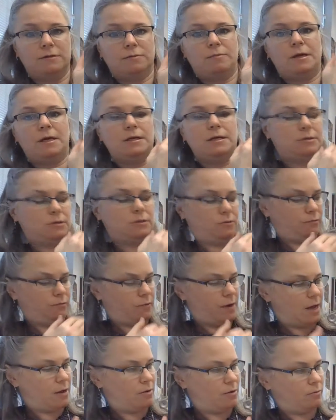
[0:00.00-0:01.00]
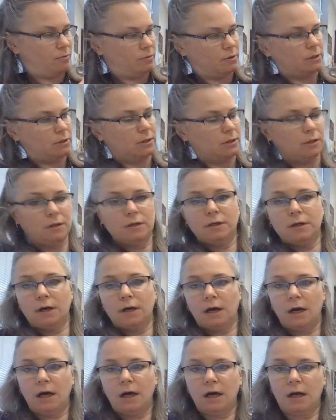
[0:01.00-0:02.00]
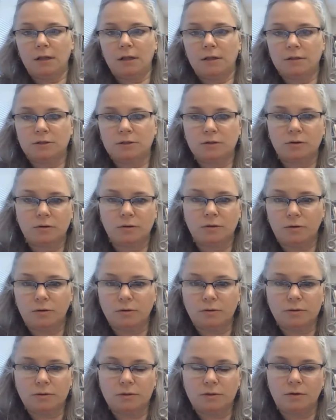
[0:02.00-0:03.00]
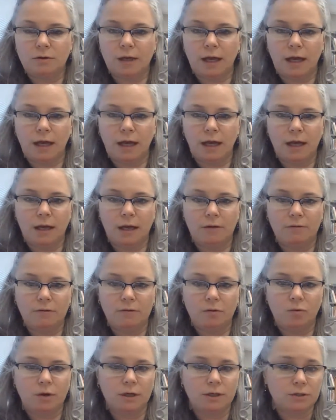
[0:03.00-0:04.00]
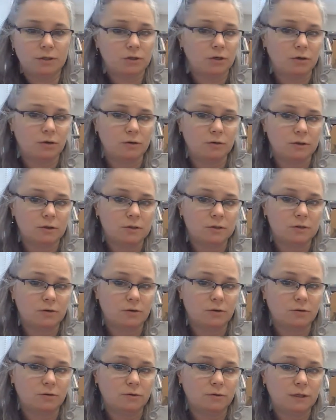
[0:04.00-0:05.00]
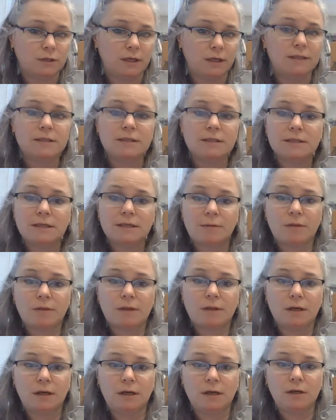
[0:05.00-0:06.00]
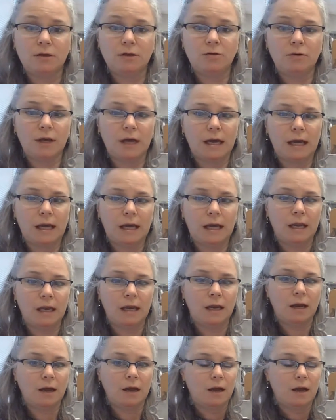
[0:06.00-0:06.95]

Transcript: space around the circles, you can. If you want to turn the circles into something, you can.